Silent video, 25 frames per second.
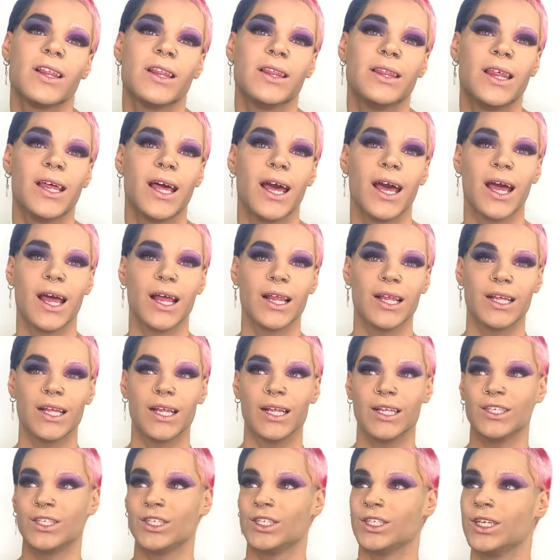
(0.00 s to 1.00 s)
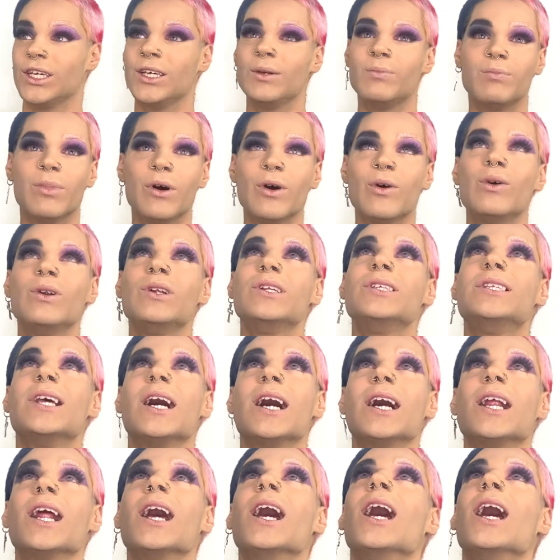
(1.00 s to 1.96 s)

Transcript: the cheekbones that